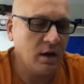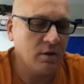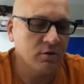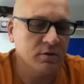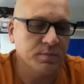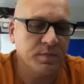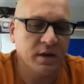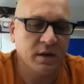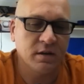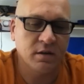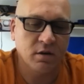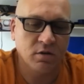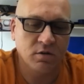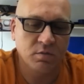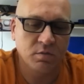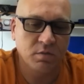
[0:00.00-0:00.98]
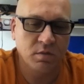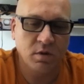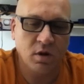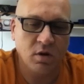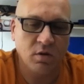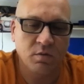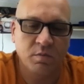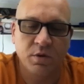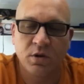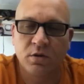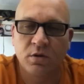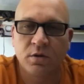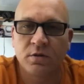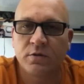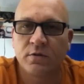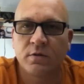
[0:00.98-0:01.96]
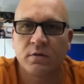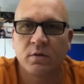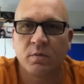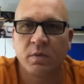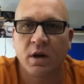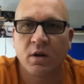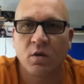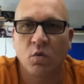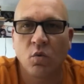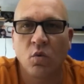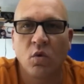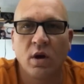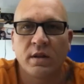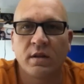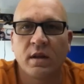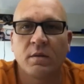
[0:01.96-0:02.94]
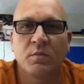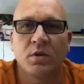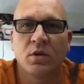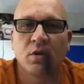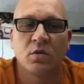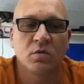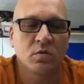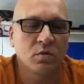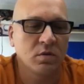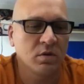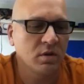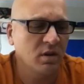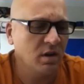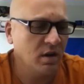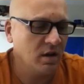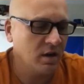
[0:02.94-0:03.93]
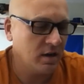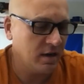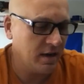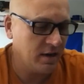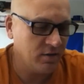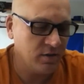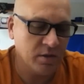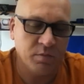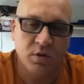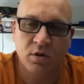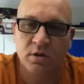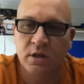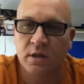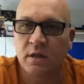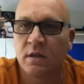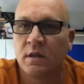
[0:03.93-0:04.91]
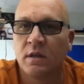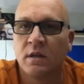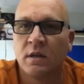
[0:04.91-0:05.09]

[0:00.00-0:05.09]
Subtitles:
I respect all the builders, no matter what they build, how they build it,